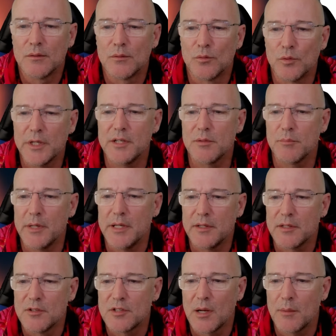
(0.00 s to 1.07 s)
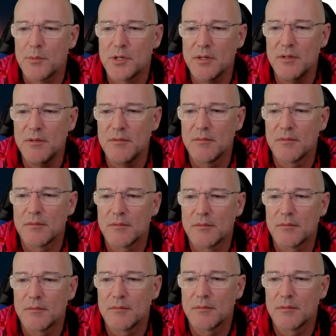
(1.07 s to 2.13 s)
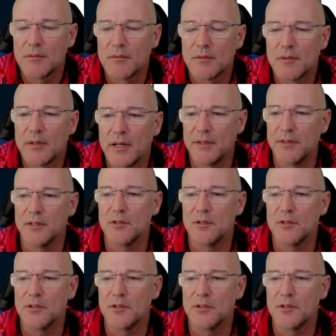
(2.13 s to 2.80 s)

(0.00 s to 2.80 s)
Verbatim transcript: red meat consumption and the